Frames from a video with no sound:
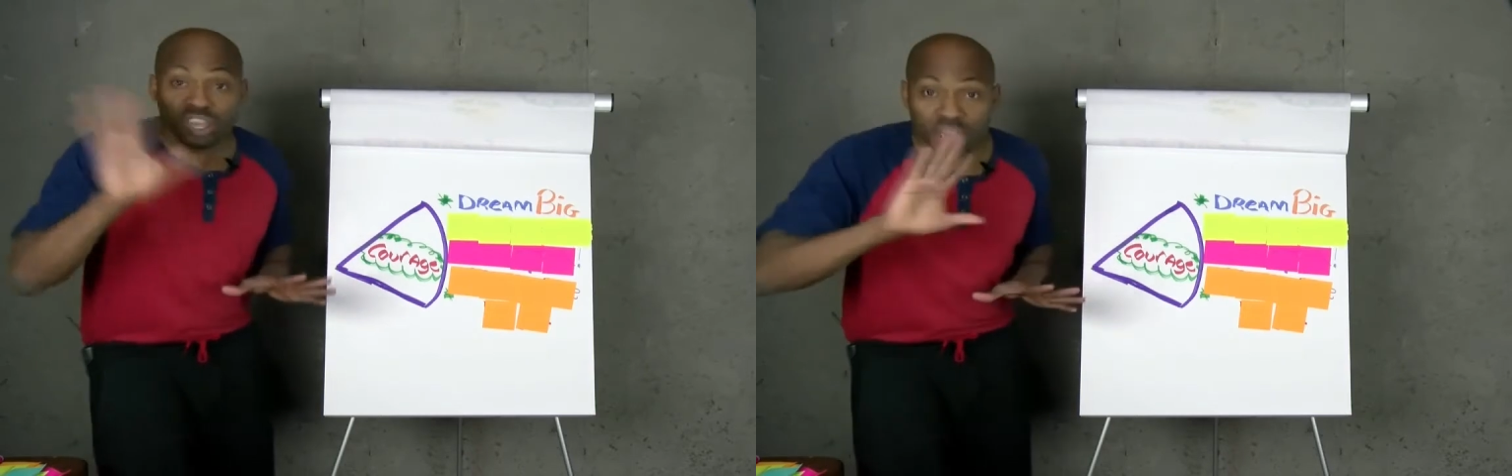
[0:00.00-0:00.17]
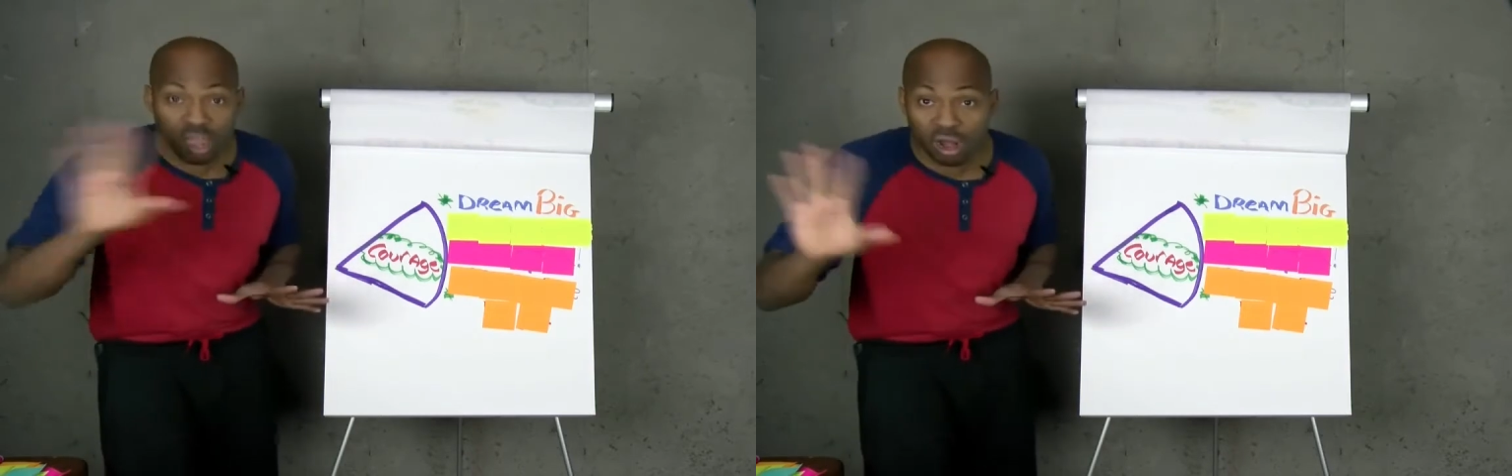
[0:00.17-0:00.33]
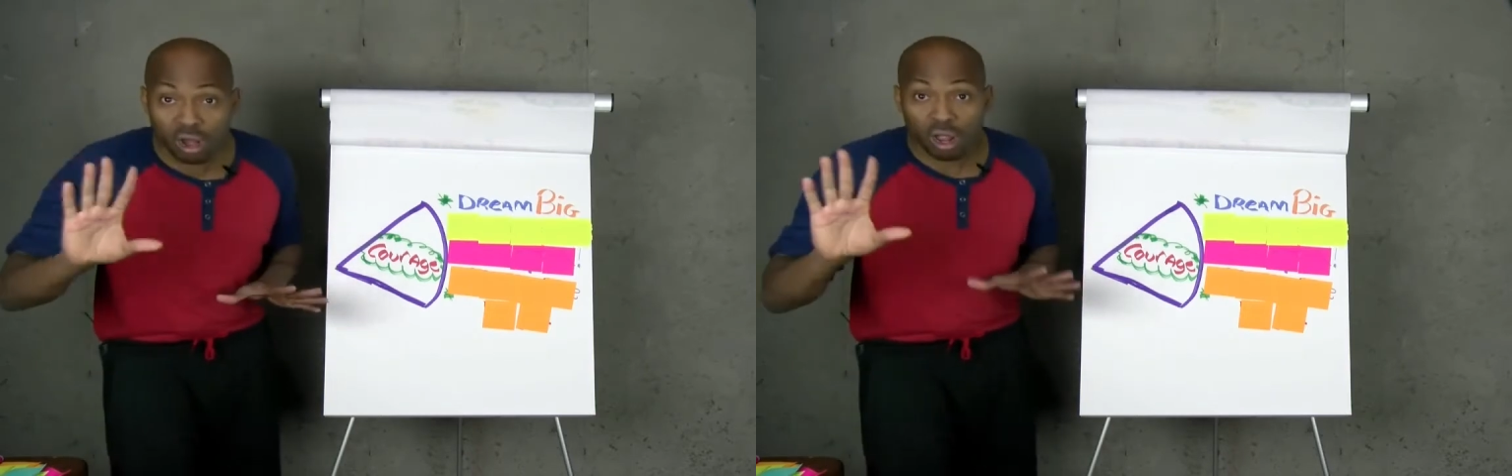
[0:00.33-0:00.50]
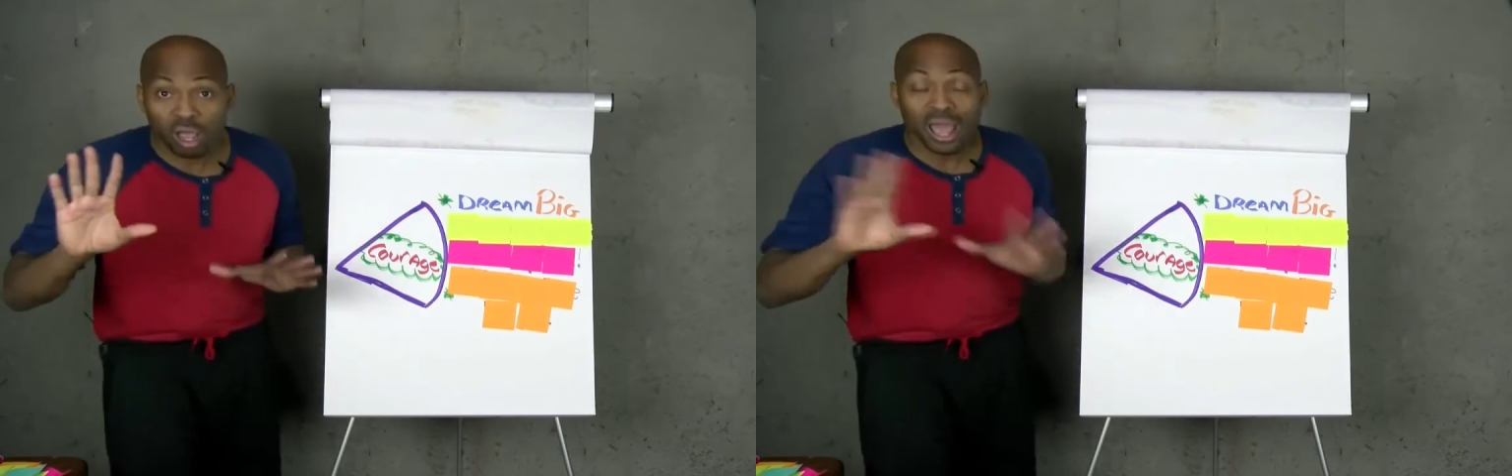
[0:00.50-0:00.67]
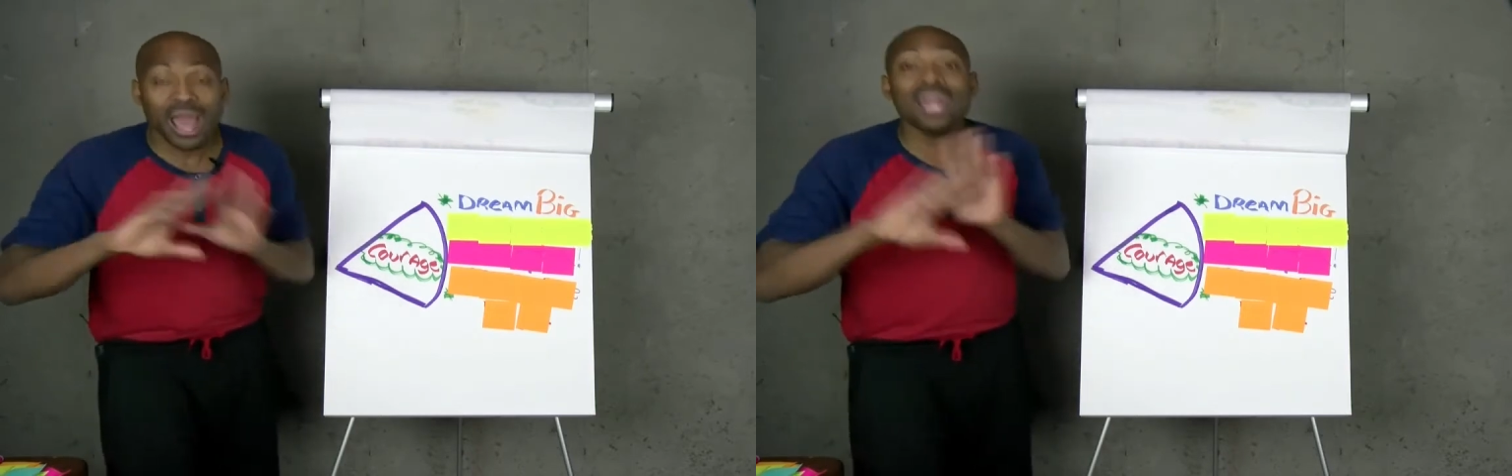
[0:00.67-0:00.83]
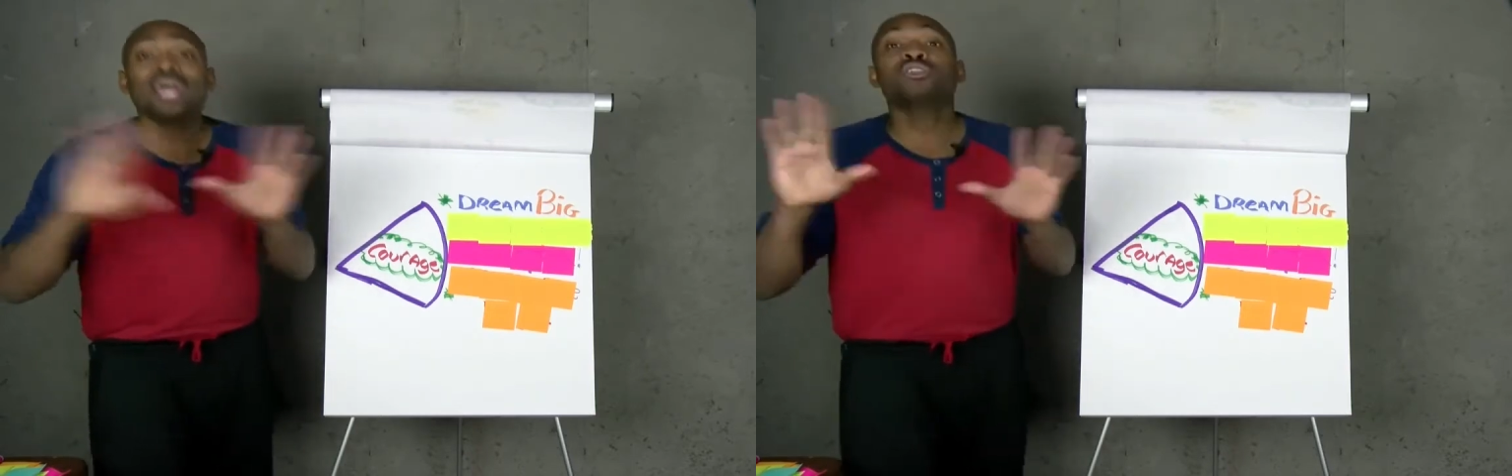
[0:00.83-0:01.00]
care,
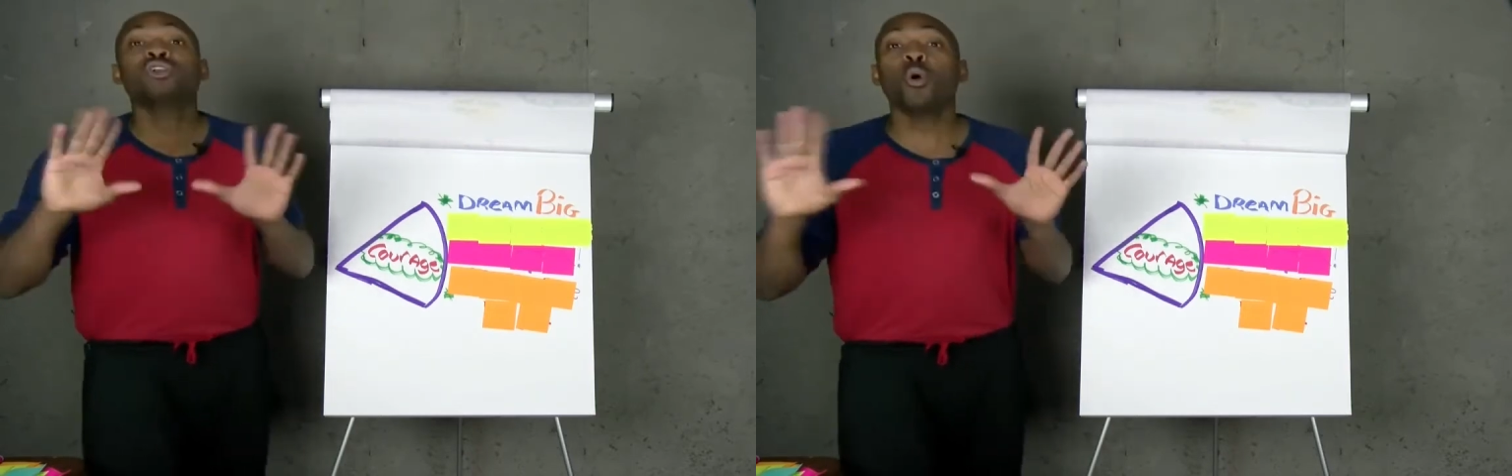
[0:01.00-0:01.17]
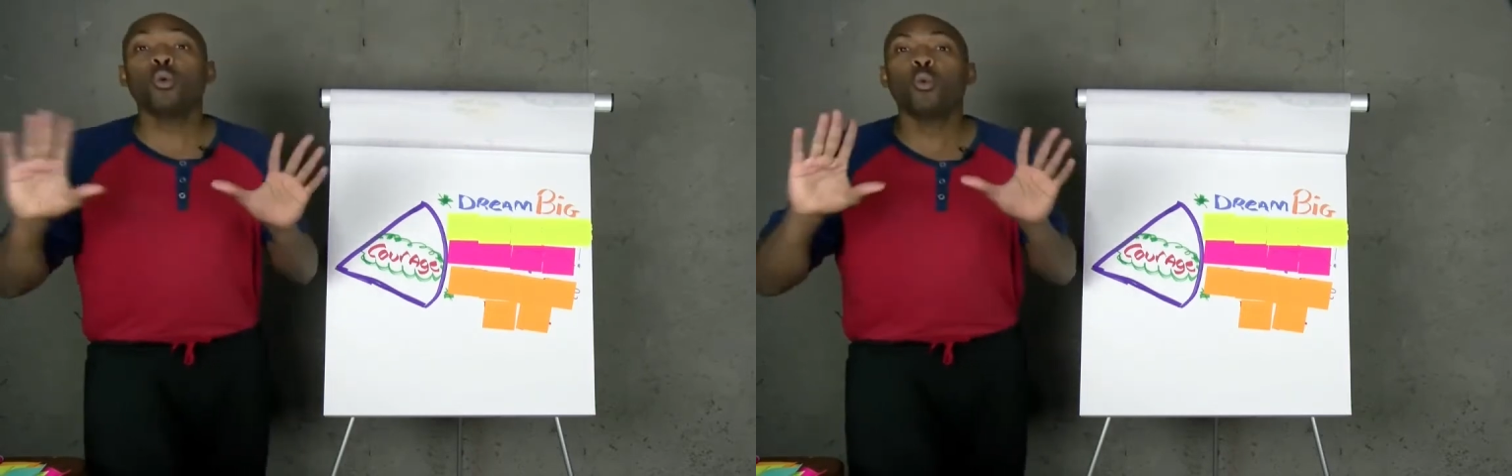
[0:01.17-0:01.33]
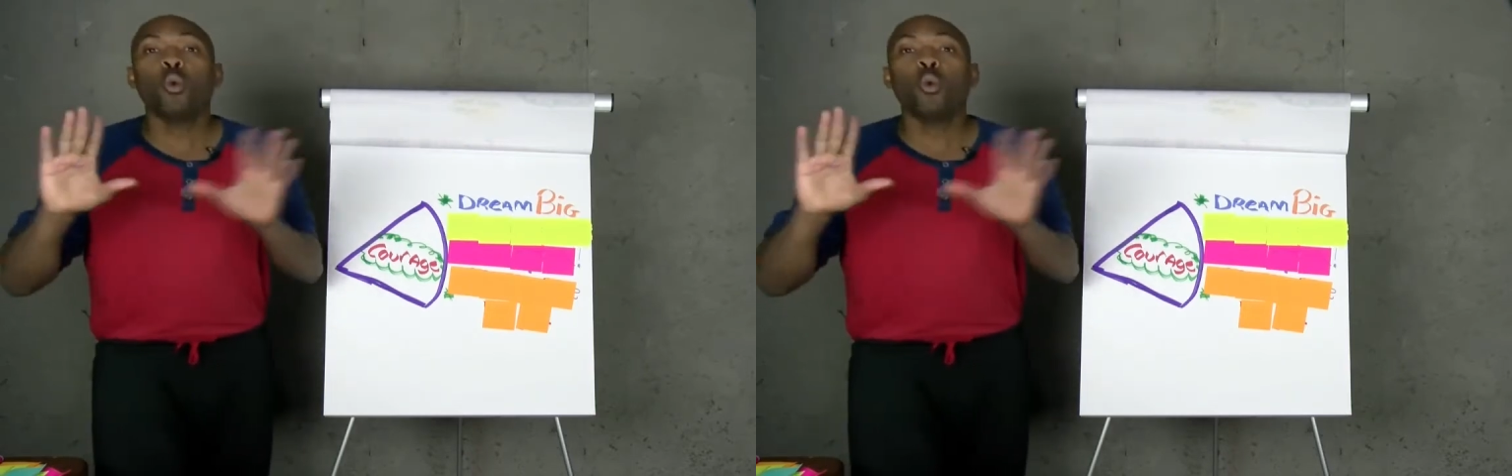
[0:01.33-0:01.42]
and I don't